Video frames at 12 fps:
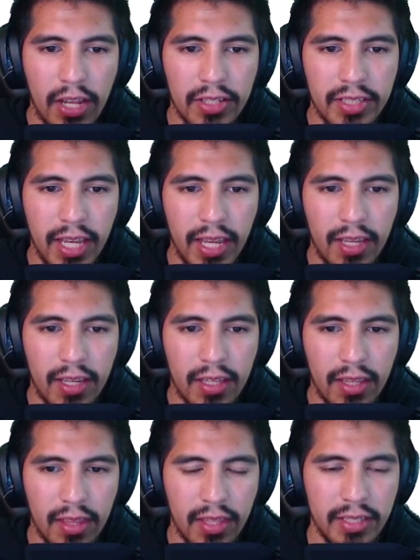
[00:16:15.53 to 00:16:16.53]
take
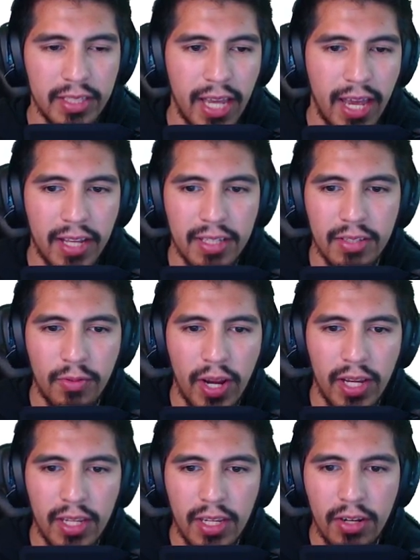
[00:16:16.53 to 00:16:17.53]
the text
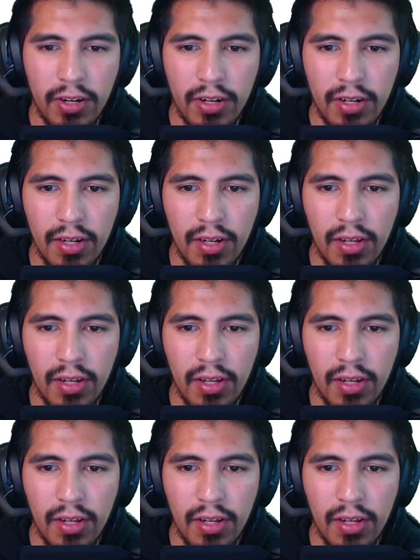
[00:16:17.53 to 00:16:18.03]
right here,